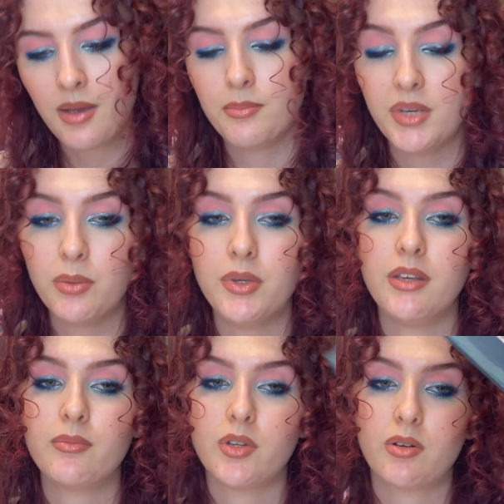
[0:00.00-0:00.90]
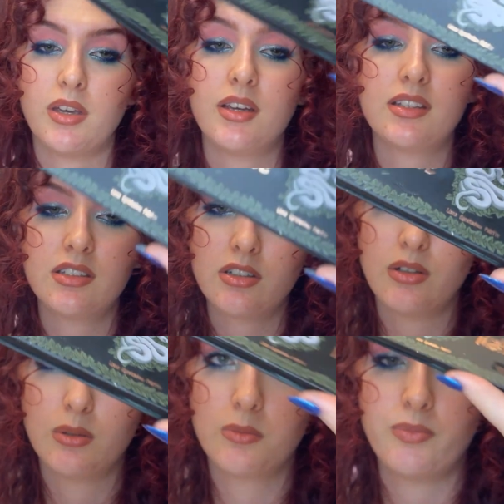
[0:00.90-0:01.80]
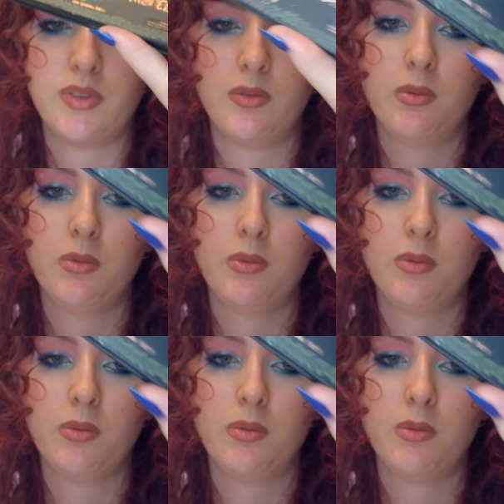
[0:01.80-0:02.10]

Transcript: Maybe, okay, another goal will